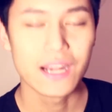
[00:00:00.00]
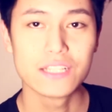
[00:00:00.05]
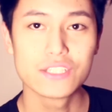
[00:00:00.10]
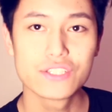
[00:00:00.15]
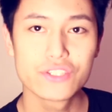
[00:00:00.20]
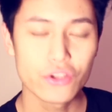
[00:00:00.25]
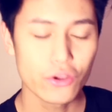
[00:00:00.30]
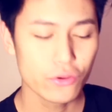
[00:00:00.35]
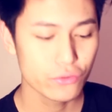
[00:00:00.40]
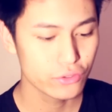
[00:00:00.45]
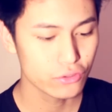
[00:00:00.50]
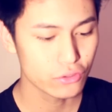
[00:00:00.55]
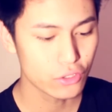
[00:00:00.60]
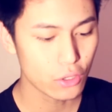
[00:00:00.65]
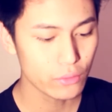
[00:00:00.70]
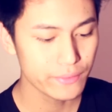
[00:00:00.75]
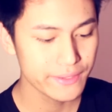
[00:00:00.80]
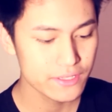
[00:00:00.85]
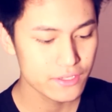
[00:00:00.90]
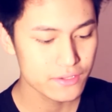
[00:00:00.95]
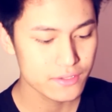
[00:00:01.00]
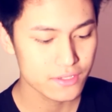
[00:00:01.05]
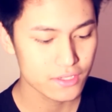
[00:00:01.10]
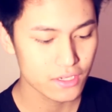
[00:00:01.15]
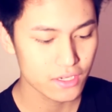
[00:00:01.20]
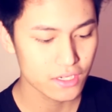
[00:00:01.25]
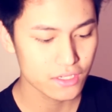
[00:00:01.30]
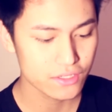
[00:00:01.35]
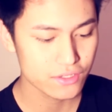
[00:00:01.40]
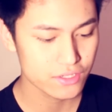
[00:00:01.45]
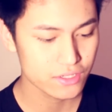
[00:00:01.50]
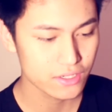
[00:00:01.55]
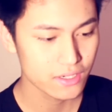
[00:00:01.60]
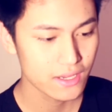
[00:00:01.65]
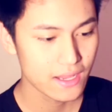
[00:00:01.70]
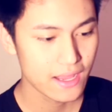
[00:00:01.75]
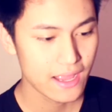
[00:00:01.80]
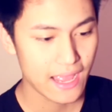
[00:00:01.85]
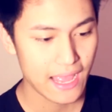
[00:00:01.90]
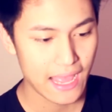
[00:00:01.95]
So you go into search
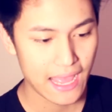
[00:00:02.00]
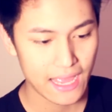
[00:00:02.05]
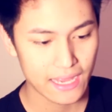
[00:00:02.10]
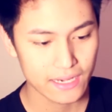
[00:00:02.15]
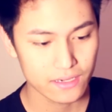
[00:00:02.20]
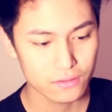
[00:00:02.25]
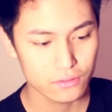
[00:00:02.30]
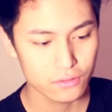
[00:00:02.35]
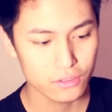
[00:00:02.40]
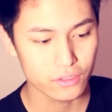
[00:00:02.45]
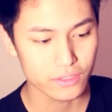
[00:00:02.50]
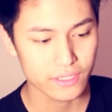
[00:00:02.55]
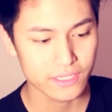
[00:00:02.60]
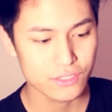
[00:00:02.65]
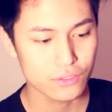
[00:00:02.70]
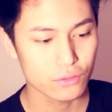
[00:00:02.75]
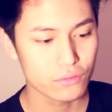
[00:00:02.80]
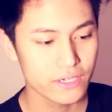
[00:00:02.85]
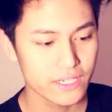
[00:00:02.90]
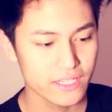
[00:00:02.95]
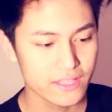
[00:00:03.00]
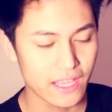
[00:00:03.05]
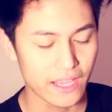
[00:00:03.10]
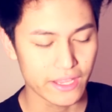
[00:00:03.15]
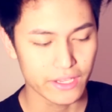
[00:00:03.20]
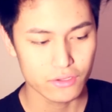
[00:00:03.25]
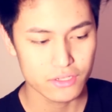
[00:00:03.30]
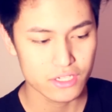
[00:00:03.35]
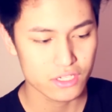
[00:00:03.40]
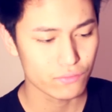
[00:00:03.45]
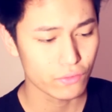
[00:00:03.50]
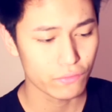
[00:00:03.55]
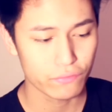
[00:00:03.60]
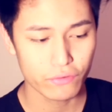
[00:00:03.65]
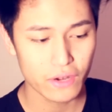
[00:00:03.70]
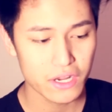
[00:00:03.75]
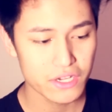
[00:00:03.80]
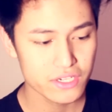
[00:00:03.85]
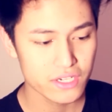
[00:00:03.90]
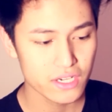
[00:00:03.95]
and look, it's already there. You just
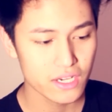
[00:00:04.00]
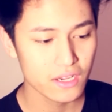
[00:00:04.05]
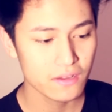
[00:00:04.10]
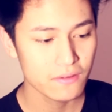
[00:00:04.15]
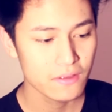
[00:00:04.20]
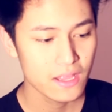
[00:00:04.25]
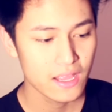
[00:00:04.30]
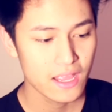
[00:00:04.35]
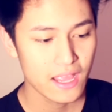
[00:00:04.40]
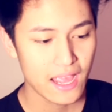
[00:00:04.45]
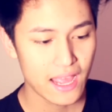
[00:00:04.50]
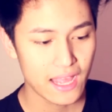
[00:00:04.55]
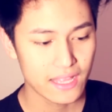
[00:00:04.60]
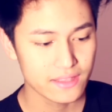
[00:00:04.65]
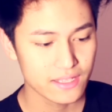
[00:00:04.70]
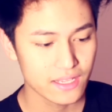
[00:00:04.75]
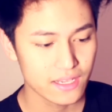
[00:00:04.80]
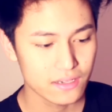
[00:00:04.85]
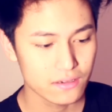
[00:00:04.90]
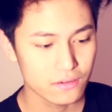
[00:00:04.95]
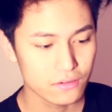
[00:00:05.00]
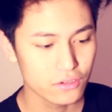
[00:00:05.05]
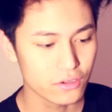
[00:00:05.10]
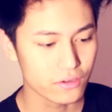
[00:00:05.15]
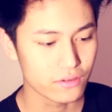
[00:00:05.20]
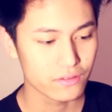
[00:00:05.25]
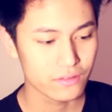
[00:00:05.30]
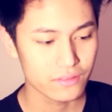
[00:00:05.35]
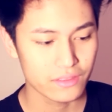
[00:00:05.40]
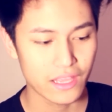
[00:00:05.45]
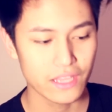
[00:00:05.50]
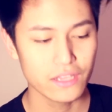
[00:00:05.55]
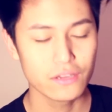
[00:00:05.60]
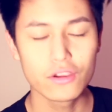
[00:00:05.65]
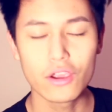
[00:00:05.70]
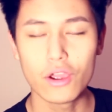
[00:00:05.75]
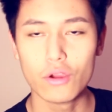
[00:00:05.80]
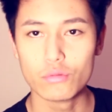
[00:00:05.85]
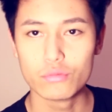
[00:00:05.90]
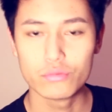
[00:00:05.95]
refresh it and then look, there you
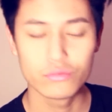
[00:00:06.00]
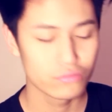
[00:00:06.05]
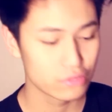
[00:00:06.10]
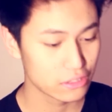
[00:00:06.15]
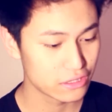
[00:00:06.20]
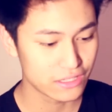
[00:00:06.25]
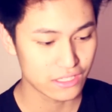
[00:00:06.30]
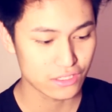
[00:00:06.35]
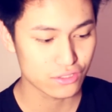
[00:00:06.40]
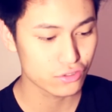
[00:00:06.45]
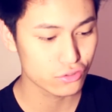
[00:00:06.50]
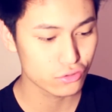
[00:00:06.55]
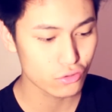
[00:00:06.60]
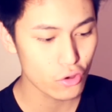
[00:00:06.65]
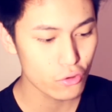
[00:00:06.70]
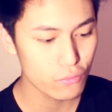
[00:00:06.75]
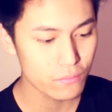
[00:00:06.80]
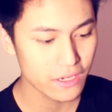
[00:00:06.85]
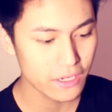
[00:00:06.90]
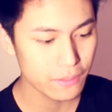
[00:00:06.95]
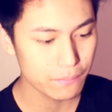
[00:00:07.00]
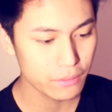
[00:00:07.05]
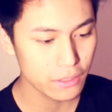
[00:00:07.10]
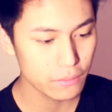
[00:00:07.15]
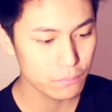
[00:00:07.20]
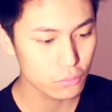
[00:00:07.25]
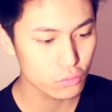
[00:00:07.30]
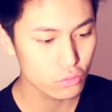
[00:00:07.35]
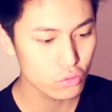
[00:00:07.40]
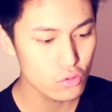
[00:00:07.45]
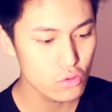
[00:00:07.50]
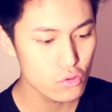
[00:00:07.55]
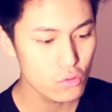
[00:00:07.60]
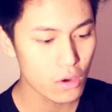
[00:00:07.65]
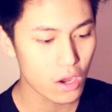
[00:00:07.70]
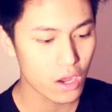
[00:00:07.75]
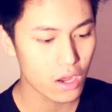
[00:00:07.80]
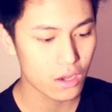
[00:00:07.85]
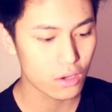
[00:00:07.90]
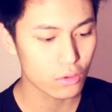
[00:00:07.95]
go. There's so many people
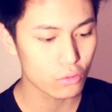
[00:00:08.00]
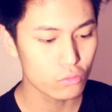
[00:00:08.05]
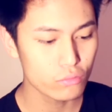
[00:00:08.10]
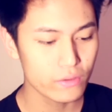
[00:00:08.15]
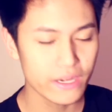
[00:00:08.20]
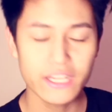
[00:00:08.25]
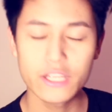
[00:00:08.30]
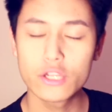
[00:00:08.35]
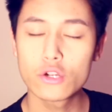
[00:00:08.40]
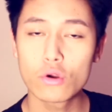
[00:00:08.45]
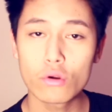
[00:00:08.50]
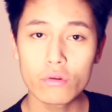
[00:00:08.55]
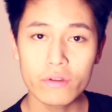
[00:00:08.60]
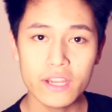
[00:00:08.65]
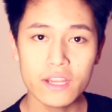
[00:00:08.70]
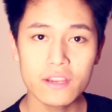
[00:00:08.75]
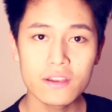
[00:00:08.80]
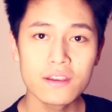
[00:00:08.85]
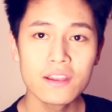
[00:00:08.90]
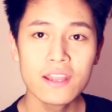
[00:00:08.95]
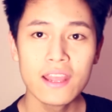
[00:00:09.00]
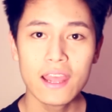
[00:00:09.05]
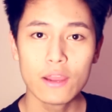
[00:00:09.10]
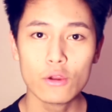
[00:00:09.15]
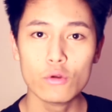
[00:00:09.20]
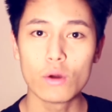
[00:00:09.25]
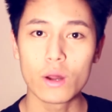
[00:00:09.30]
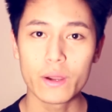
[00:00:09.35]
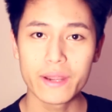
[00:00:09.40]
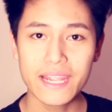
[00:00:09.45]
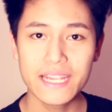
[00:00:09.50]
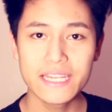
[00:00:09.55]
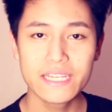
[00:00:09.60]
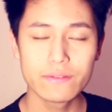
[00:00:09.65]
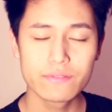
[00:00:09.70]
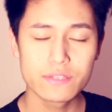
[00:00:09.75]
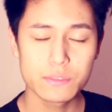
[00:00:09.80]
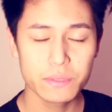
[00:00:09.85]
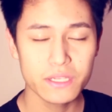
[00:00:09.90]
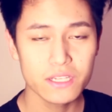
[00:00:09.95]
who are already Korean, who are
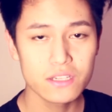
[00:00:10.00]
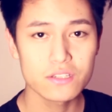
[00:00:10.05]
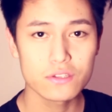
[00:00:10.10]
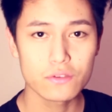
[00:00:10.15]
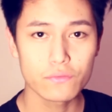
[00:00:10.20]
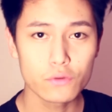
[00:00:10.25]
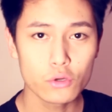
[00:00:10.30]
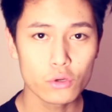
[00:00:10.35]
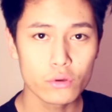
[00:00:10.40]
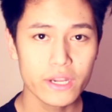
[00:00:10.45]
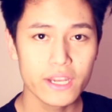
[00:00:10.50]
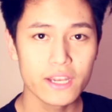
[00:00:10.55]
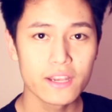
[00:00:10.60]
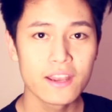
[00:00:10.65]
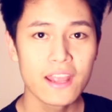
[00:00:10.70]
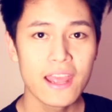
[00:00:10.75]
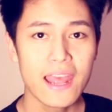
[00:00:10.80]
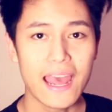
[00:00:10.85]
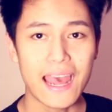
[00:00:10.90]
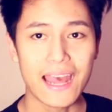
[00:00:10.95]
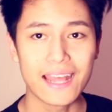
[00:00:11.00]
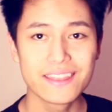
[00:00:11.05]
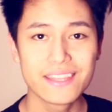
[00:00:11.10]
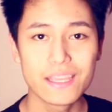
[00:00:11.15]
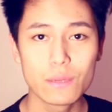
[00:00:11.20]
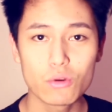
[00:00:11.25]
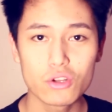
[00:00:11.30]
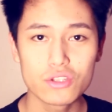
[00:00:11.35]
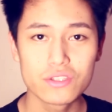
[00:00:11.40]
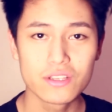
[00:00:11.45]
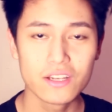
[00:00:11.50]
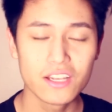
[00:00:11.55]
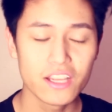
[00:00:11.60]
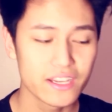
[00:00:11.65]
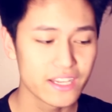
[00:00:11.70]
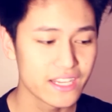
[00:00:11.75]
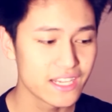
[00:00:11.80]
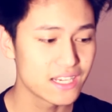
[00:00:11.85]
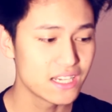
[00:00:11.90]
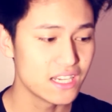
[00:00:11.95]
native speakers of Korean, and they want to
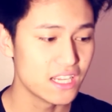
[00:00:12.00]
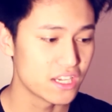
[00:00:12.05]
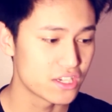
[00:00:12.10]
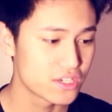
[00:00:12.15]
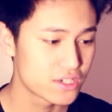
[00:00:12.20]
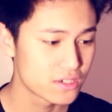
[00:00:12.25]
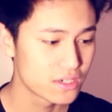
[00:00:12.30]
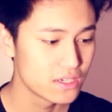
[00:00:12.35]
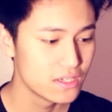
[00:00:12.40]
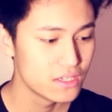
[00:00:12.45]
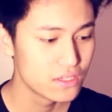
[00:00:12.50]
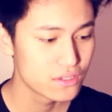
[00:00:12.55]
learn English.